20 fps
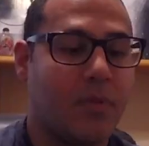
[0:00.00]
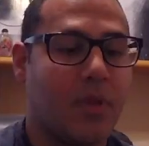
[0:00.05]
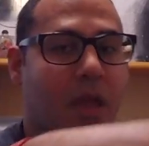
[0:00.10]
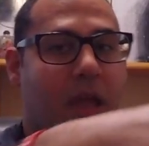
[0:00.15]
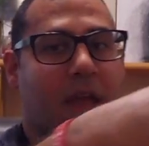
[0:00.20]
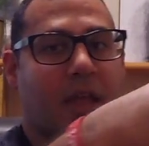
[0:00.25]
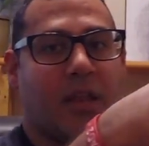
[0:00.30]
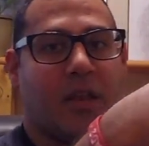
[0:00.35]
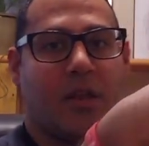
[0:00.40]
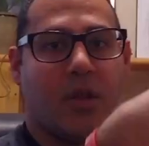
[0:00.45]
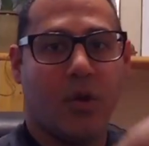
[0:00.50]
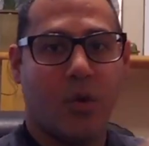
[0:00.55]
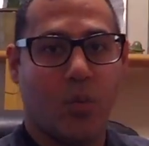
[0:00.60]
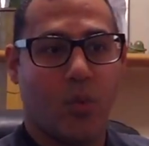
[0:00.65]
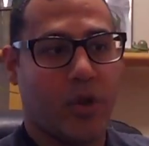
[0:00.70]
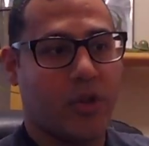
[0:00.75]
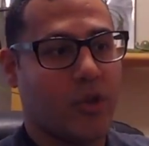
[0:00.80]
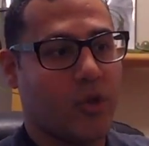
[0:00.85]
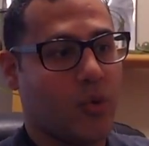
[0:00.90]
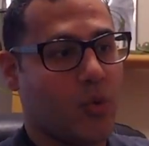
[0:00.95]
And
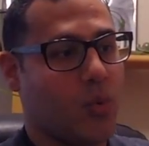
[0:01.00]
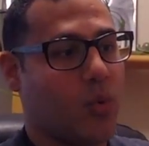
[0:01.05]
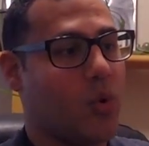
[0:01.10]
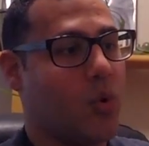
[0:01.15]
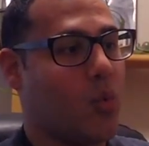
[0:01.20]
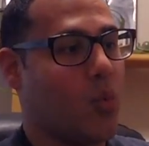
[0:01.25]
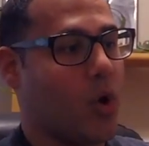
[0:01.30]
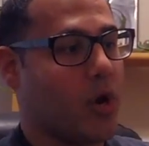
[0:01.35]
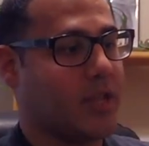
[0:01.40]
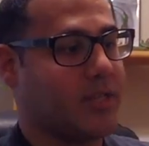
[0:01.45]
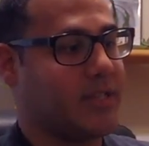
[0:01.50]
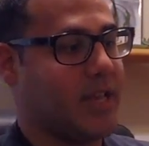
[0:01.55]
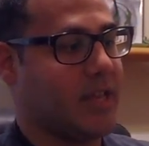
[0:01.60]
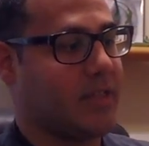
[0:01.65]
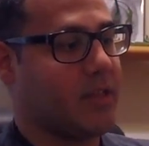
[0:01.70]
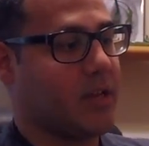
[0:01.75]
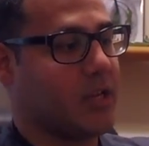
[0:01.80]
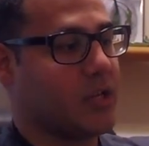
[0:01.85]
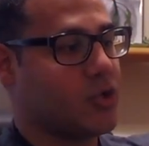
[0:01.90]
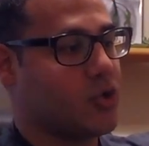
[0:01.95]
when you want to take
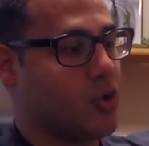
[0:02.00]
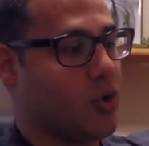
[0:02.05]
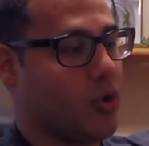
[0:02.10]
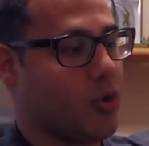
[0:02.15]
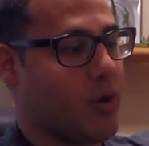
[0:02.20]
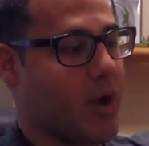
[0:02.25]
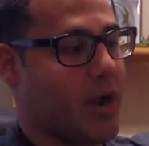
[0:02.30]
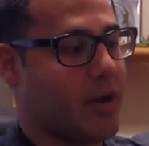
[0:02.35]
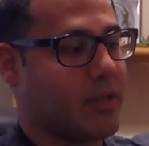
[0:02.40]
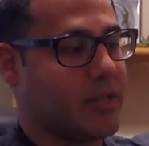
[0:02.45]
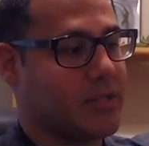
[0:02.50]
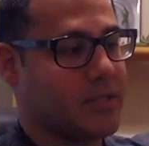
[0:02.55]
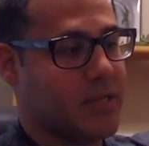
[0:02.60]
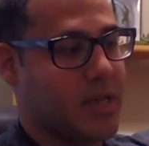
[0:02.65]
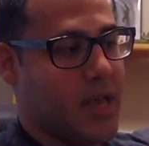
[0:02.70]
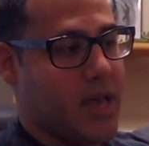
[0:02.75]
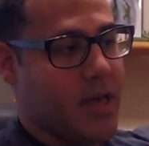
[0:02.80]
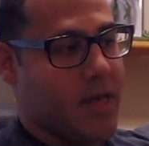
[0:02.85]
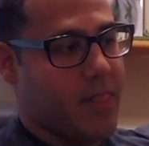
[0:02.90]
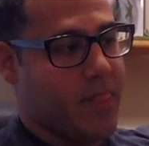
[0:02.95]
the controller out, it's
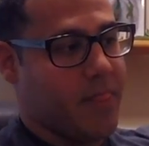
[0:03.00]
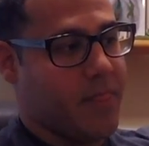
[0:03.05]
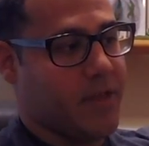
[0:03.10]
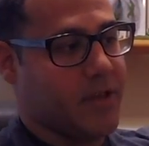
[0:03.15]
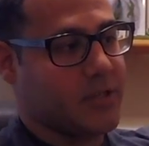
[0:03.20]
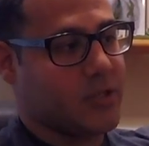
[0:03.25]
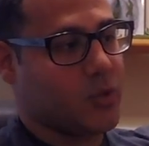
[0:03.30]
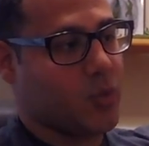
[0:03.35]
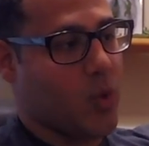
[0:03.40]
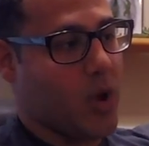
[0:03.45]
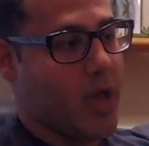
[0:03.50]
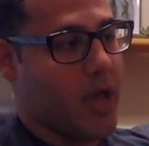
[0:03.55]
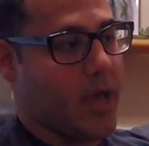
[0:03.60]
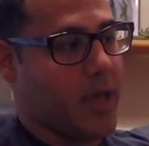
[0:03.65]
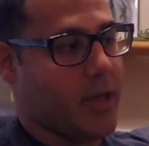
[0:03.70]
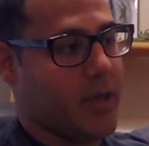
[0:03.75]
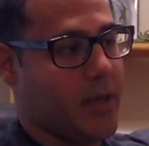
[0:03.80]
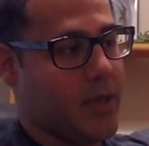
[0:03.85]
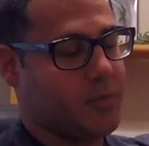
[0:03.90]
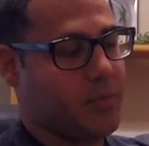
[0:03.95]
this
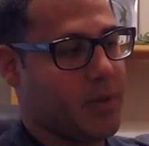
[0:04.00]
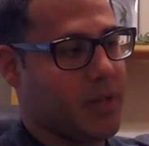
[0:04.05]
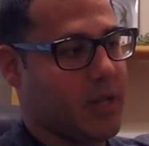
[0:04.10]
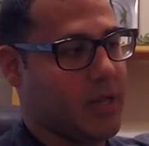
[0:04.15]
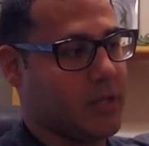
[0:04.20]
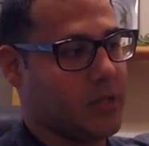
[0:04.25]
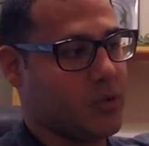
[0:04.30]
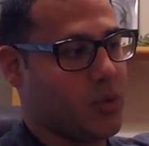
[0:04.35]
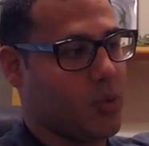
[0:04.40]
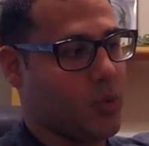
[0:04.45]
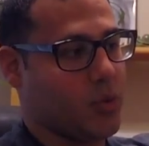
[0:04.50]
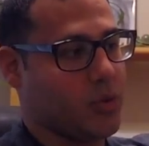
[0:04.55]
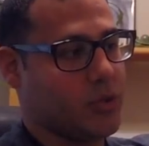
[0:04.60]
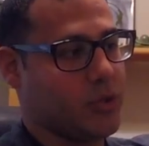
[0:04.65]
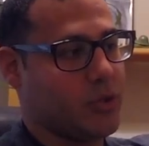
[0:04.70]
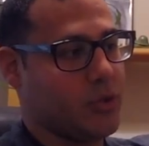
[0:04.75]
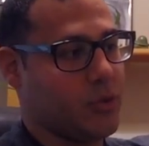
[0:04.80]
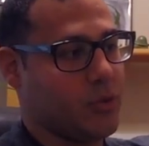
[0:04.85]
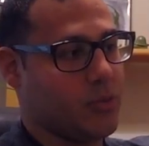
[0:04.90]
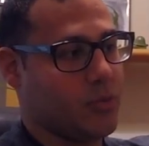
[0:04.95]
way, spin it towards
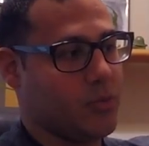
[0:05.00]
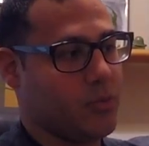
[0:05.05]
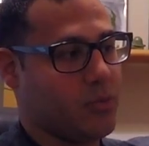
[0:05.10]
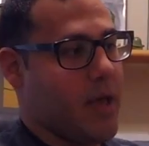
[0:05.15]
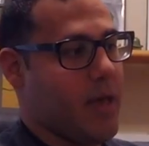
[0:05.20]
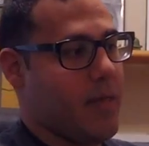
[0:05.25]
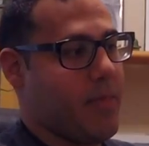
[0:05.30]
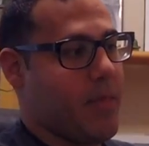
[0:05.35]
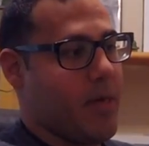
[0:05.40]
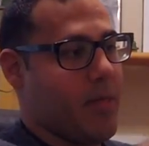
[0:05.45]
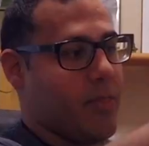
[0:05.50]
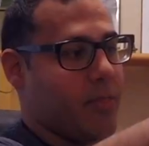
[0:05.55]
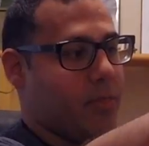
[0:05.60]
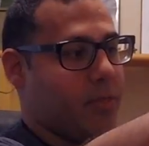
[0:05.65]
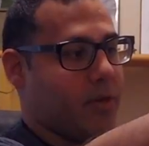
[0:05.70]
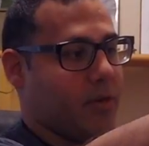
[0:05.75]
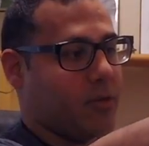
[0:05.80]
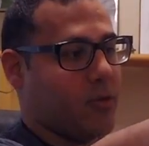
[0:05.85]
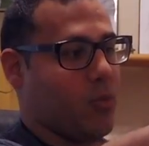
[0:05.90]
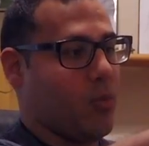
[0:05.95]
you, and then
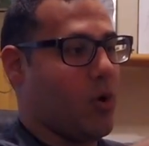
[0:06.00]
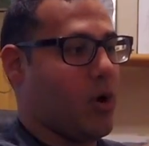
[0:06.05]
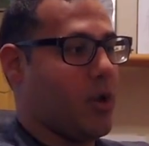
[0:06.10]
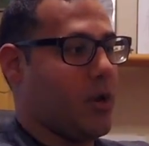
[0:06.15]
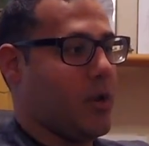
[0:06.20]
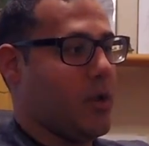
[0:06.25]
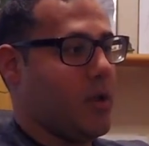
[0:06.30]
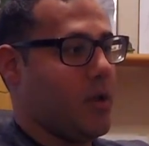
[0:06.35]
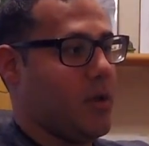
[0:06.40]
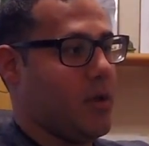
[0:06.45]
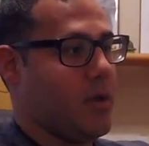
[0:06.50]
this one,